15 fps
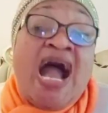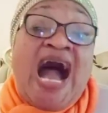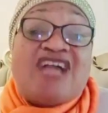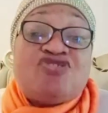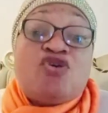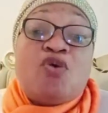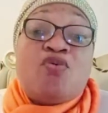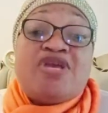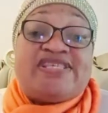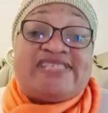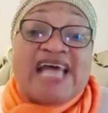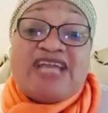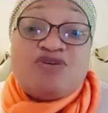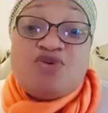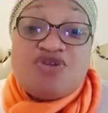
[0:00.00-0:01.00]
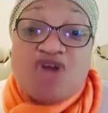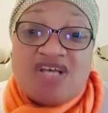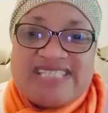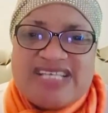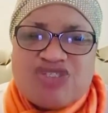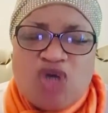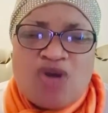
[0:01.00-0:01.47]
And you will say you will
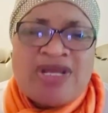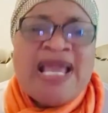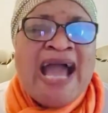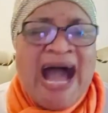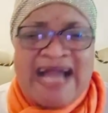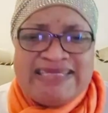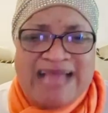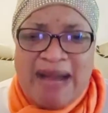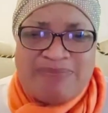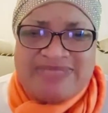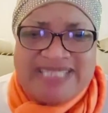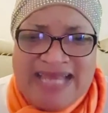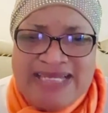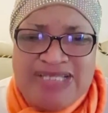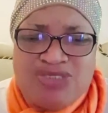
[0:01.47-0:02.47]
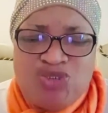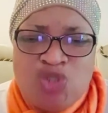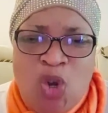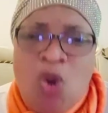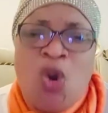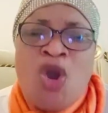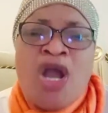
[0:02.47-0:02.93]
not say sorry. I am telling
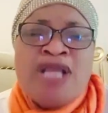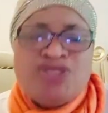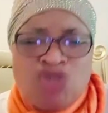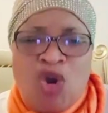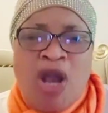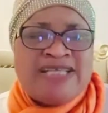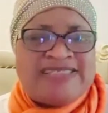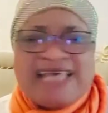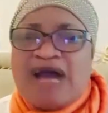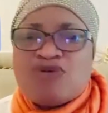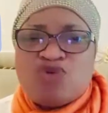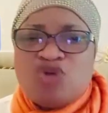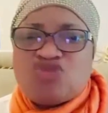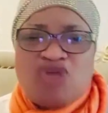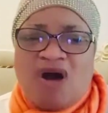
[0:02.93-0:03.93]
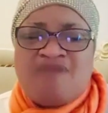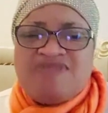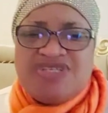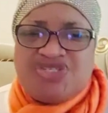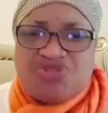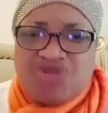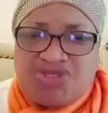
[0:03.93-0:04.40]
you, it's a root of
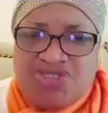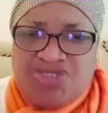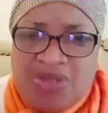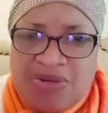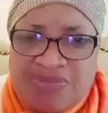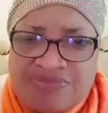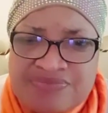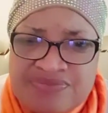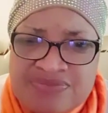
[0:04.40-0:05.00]
destruction.